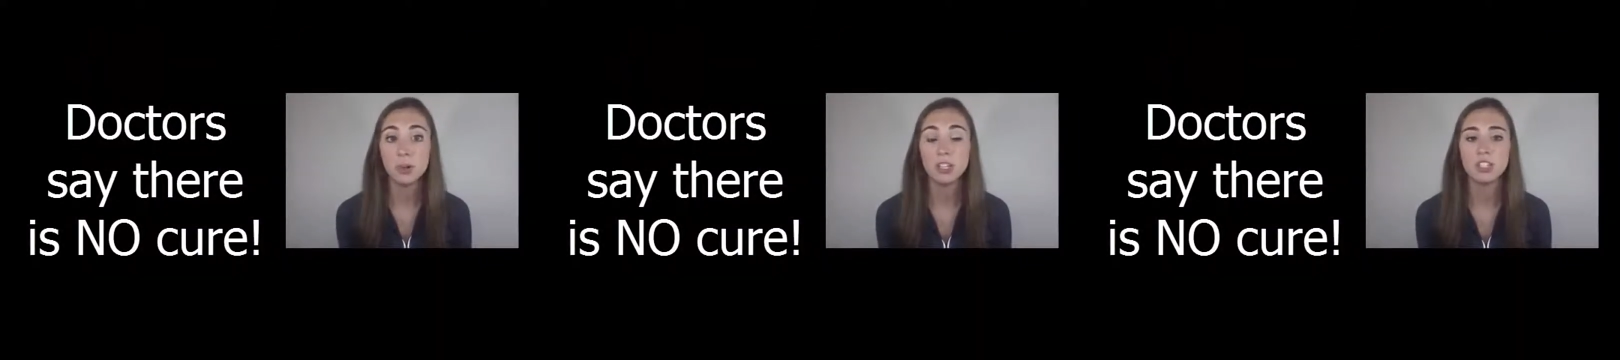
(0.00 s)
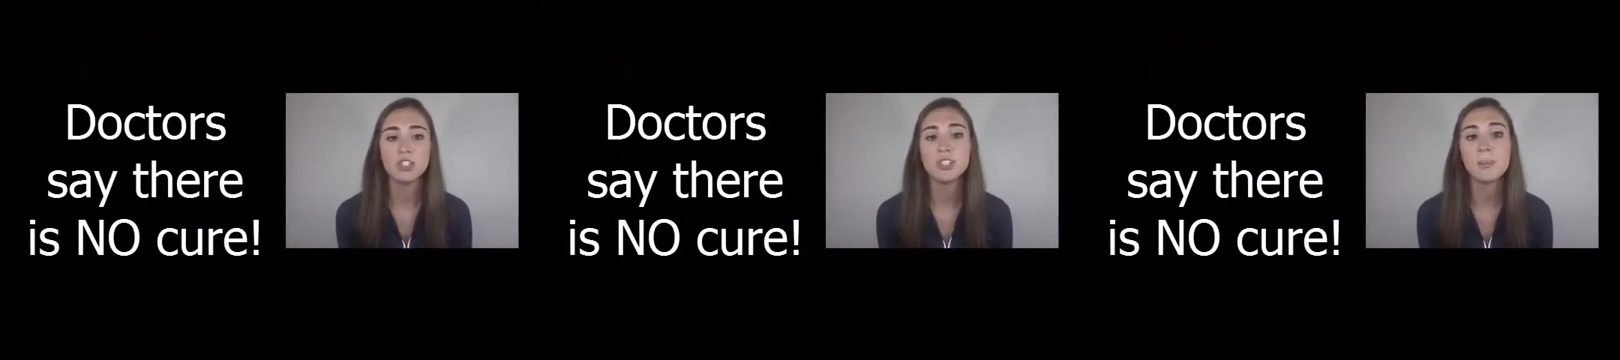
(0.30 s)
more
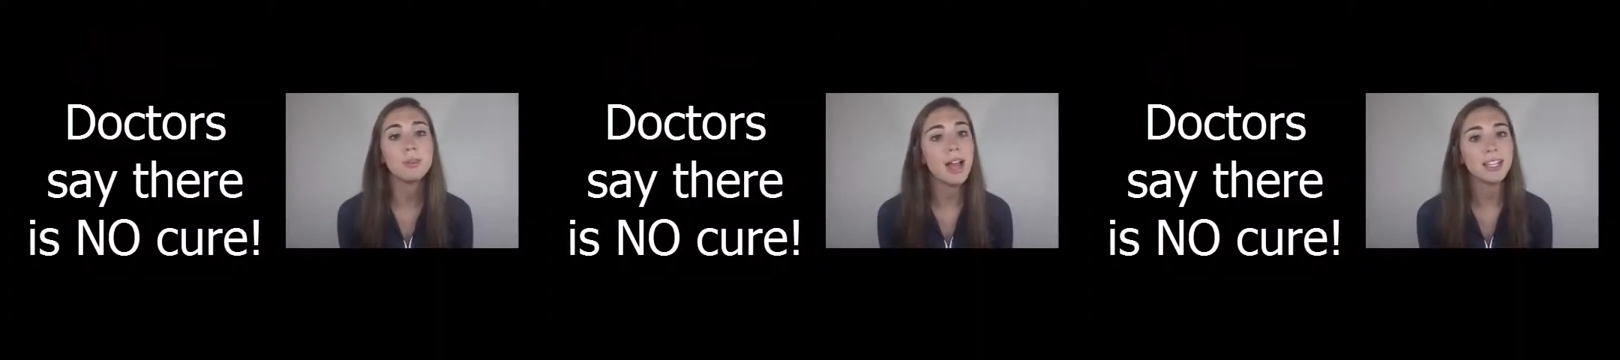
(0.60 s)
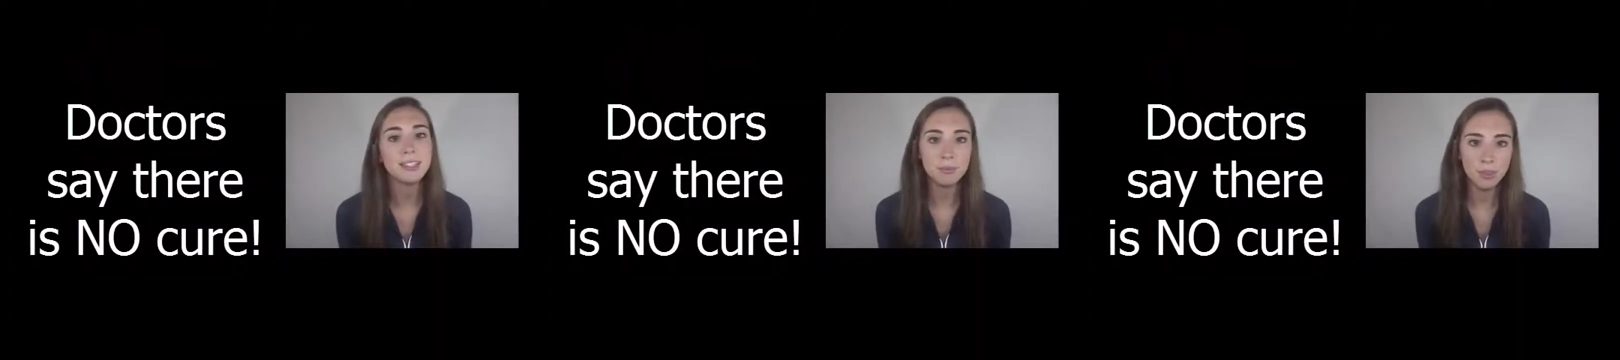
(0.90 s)
than just
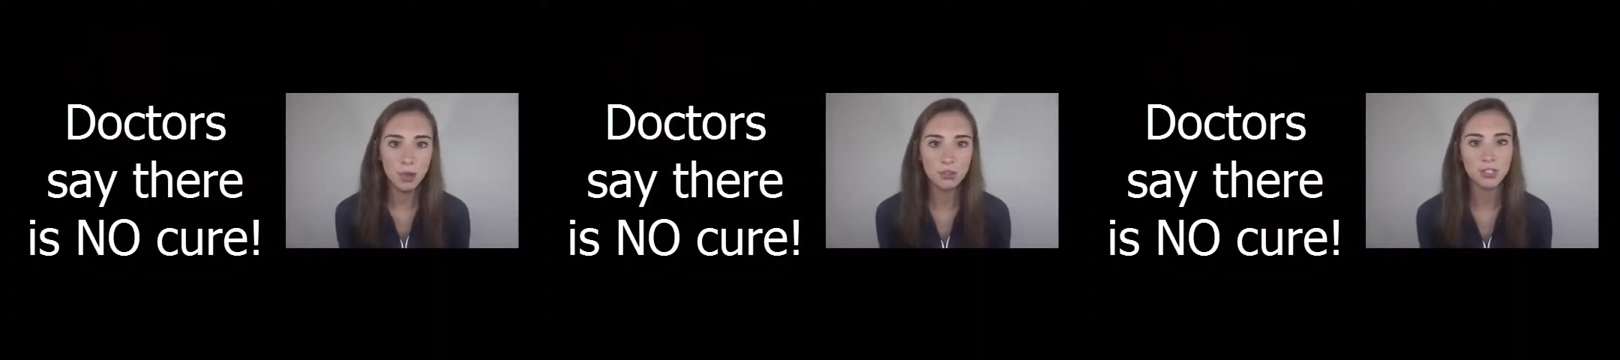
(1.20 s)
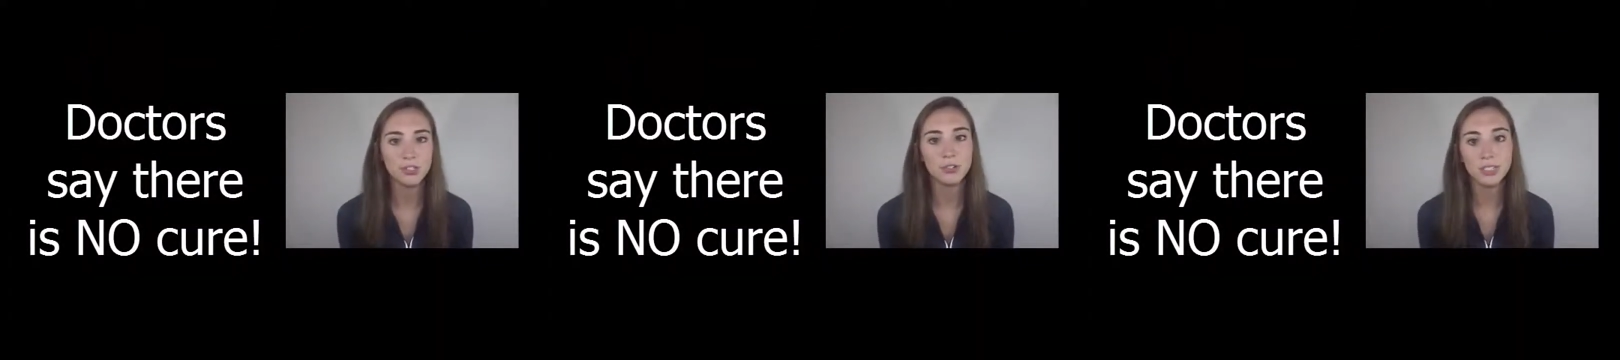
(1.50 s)
applying some
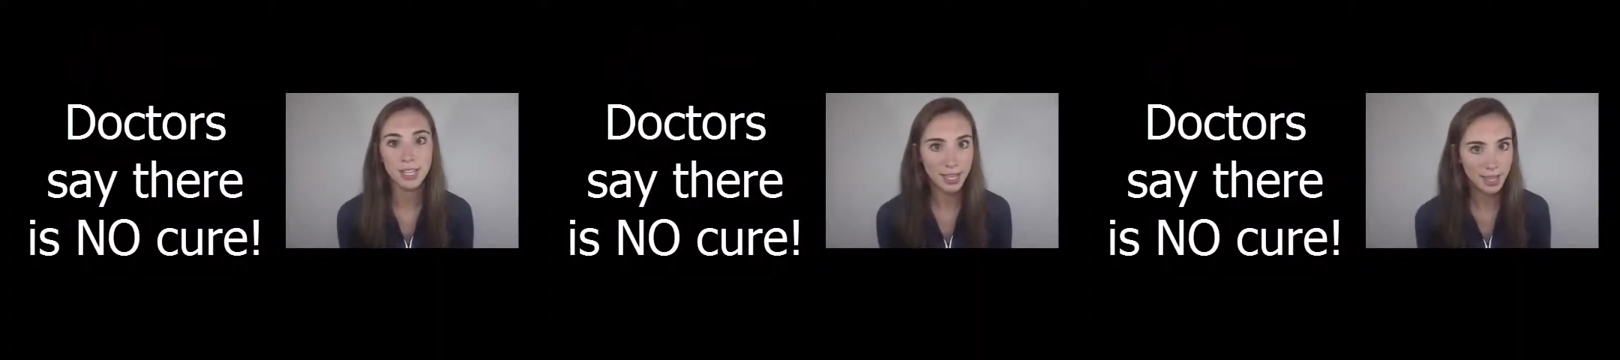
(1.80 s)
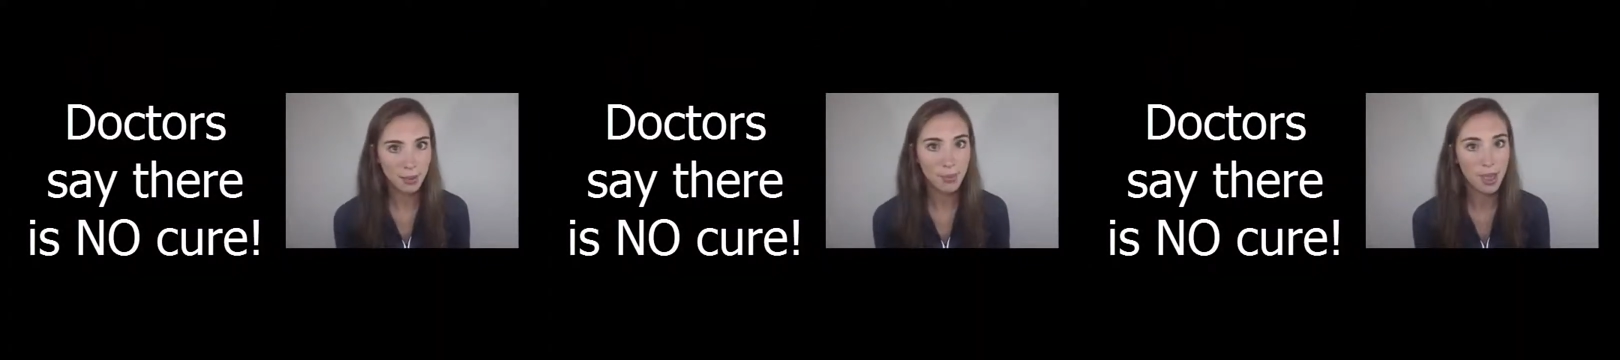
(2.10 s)
lotion or
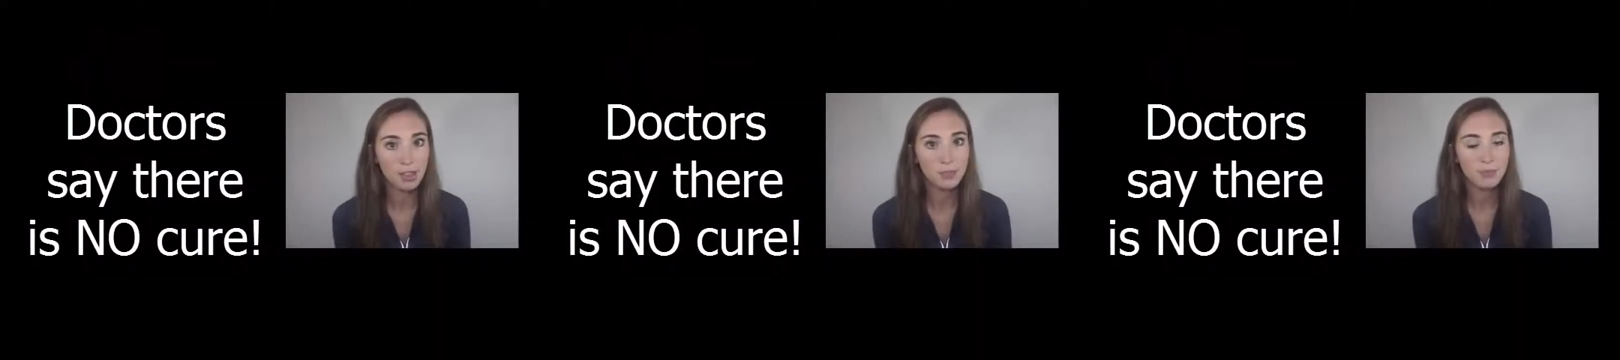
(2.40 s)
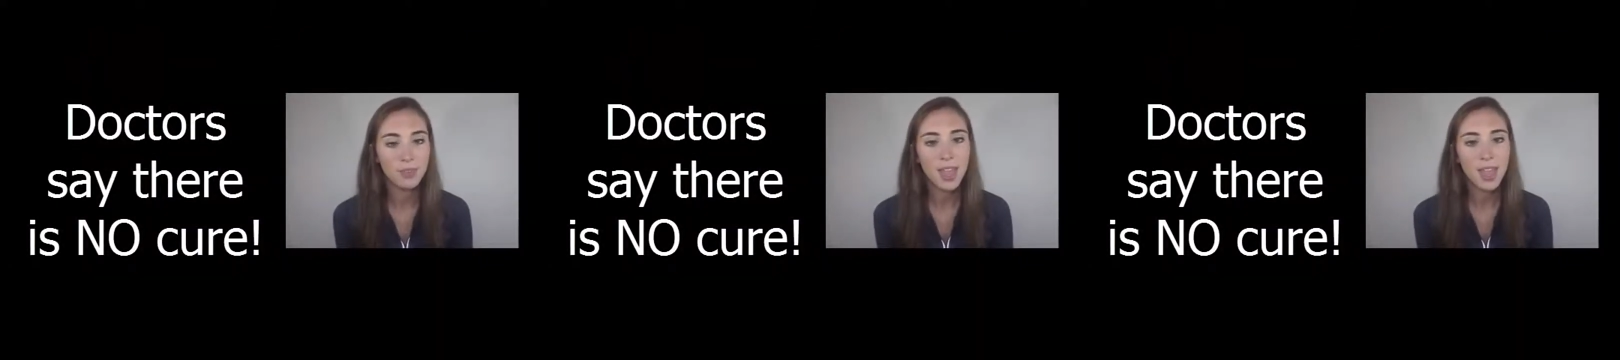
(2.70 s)
taking a pill.